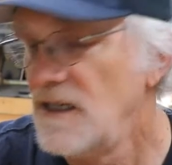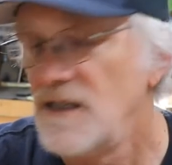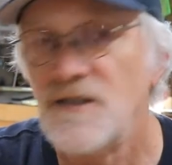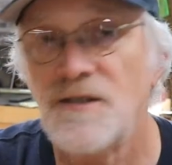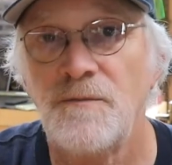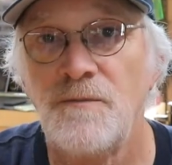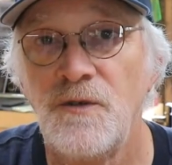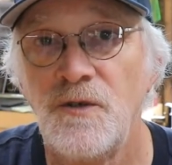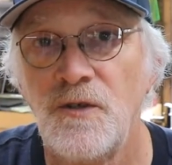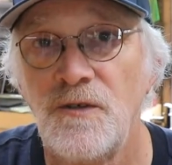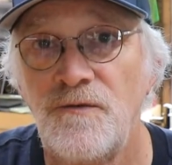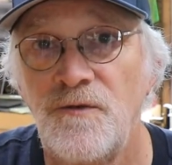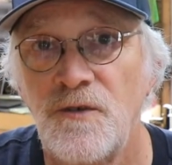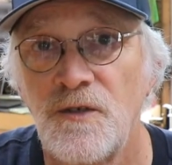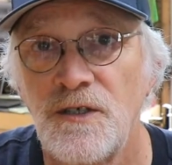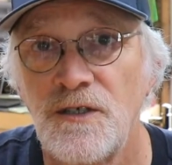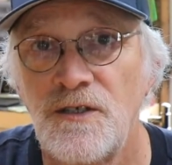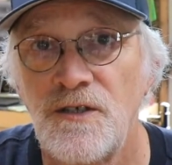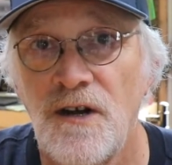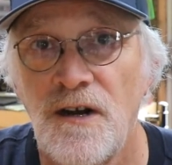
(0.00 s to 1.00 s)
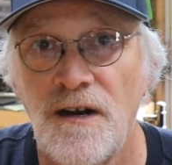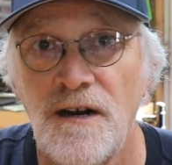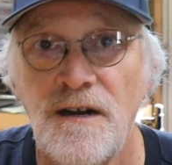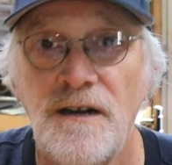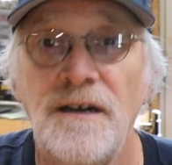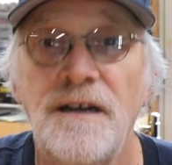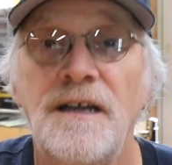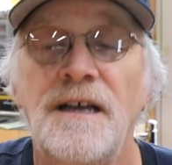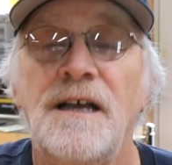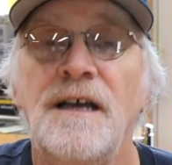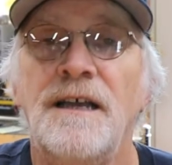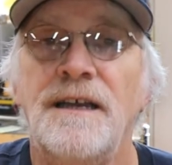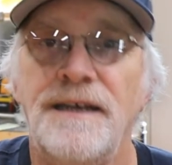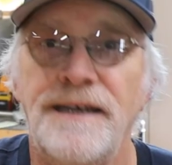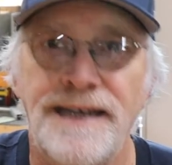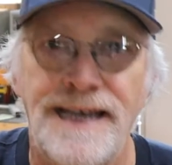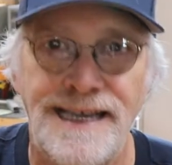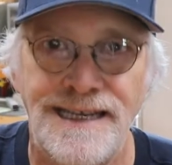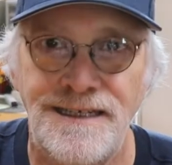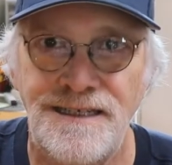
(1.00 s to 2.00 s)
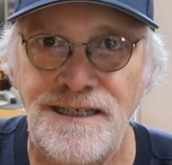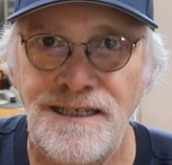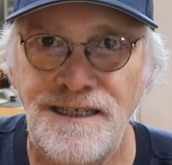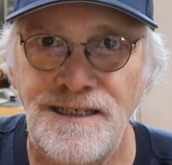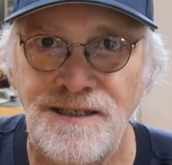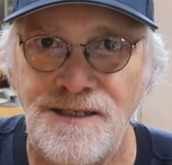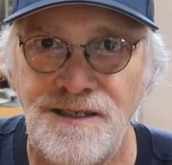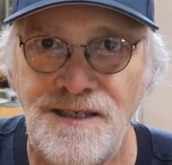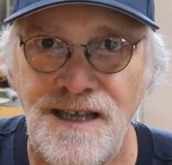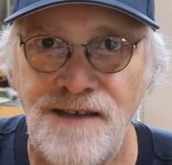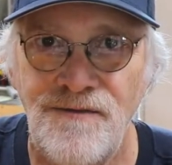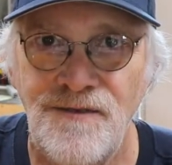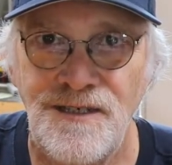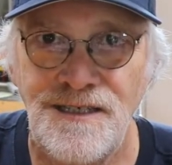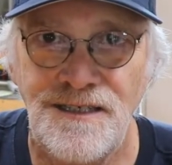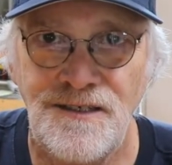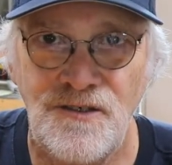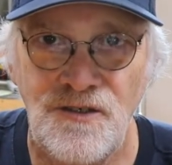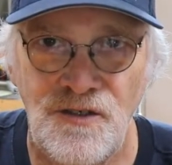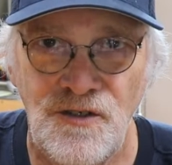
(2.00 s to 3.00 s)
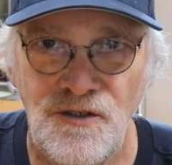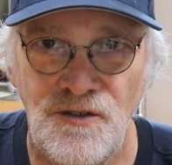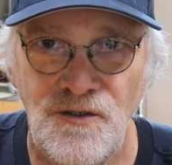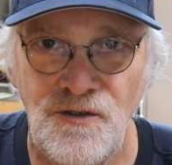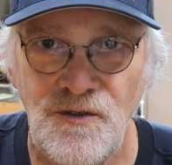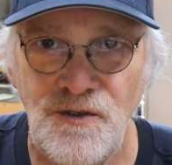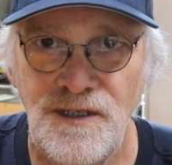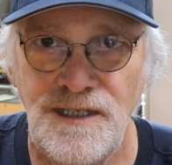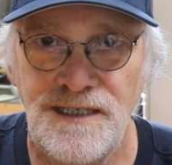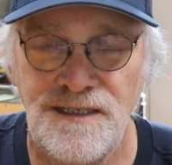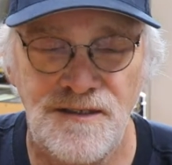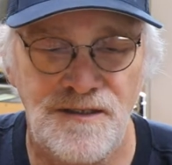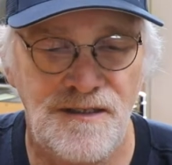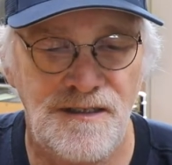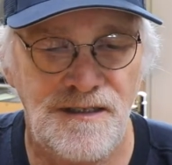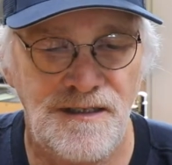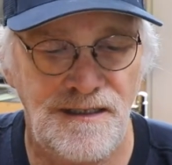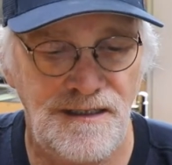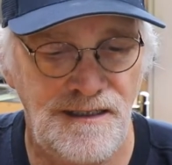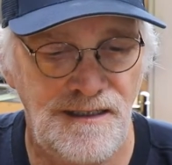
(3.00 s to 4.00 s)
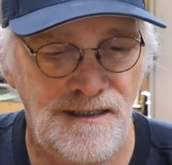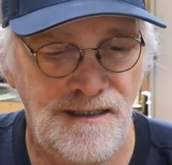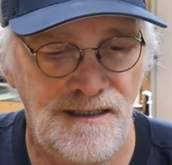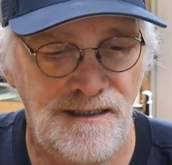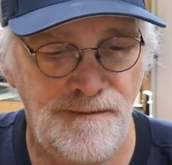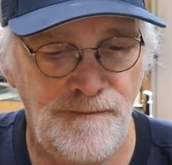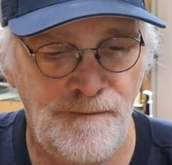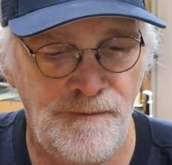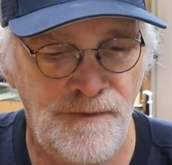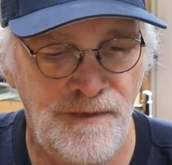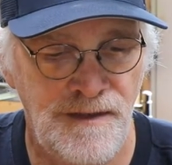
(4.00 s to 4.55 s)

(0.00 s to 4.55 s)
It's a beautiful guitar. 1972 is the, uh,